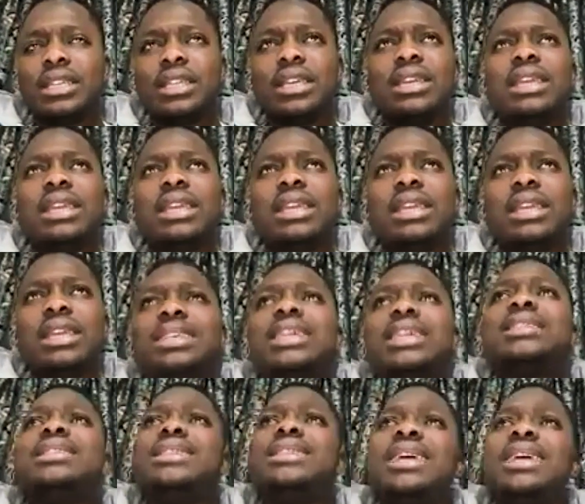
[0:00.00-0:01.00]

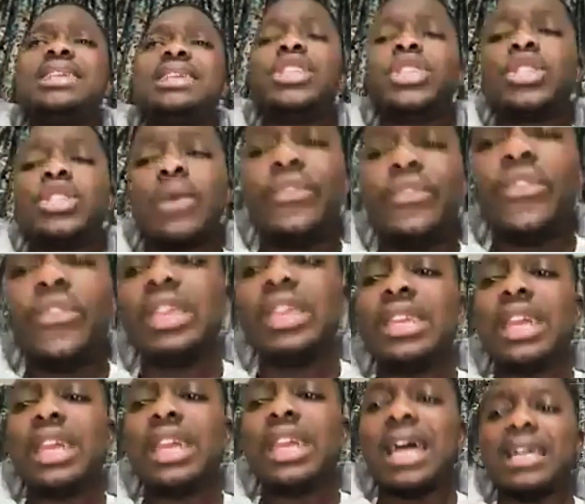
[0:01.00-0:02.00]
This is something that
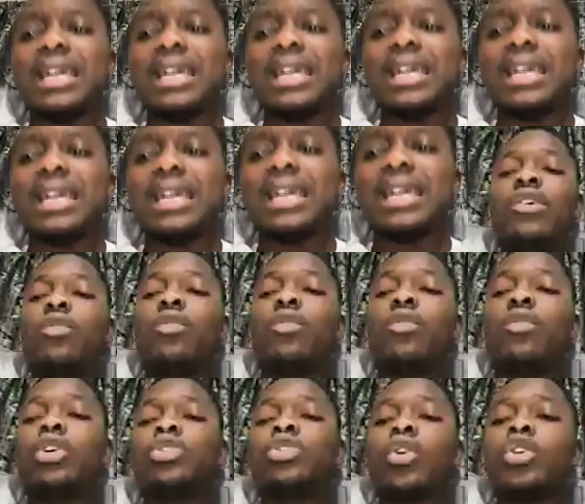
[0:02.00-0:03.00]
everyone's
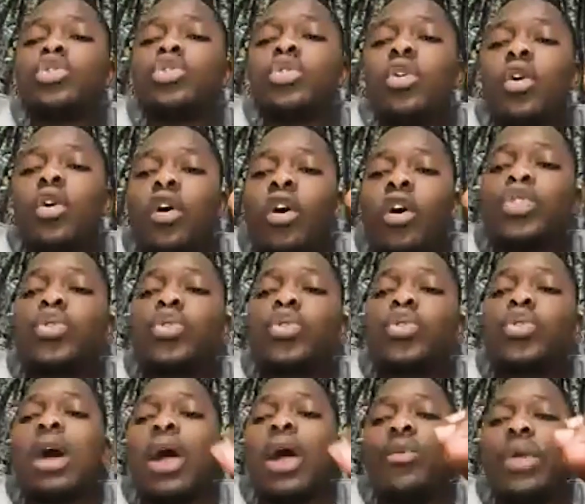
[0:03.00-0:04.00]
also
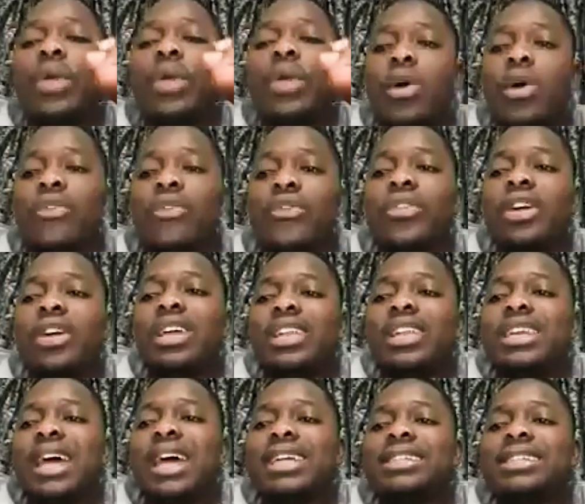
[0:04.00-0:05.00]
aware of,
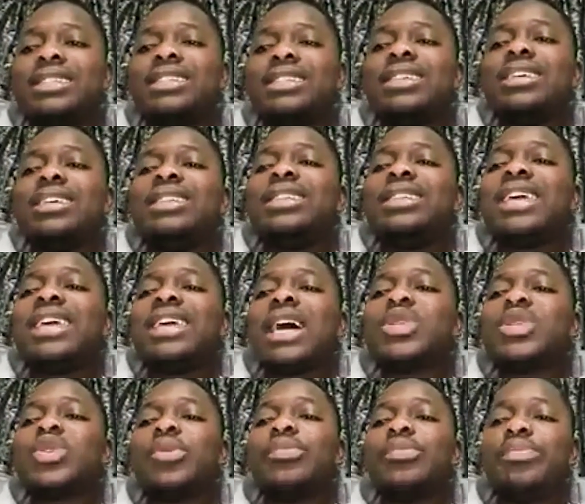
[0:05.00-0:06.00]
that there are
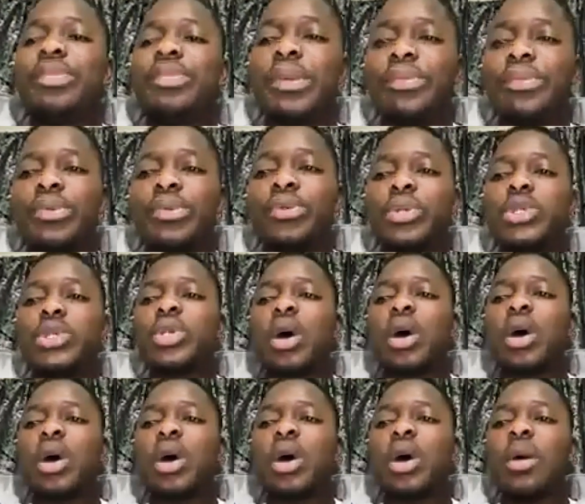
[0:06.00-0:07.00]
some people
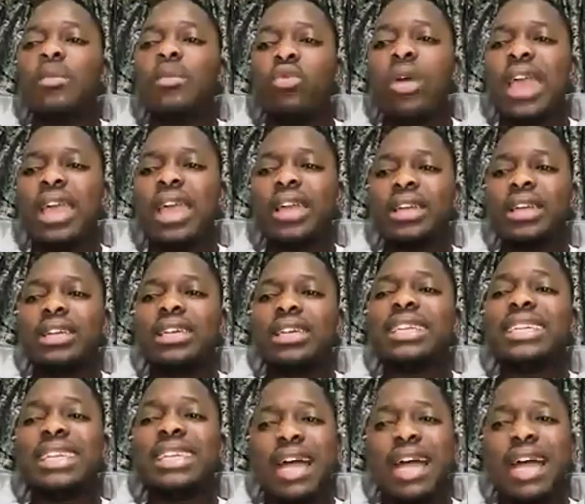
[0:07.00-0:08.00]
somewhere
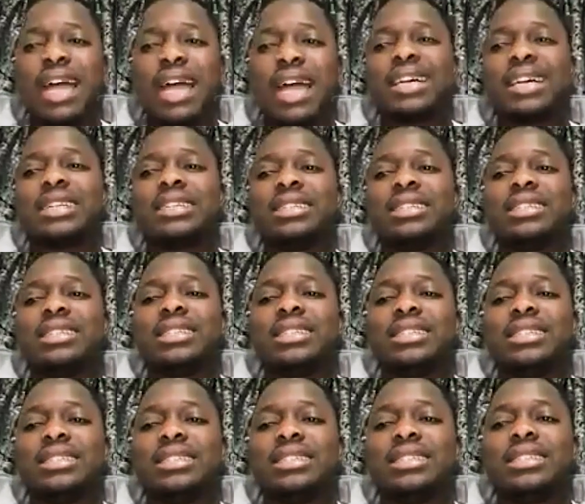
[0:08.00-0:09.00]
dark
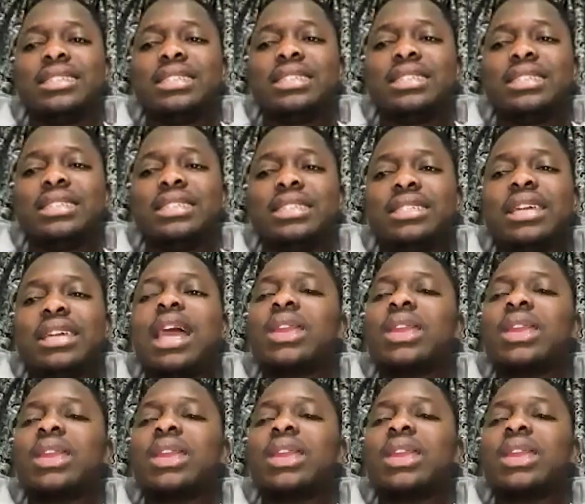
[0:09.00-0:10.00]
and causing
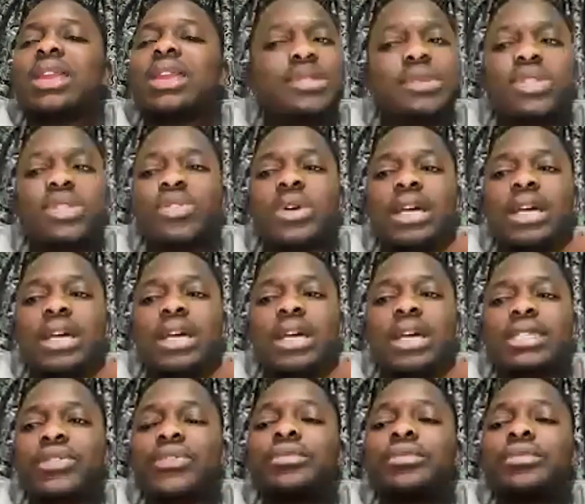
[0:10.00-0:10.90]
this pain to ourselves.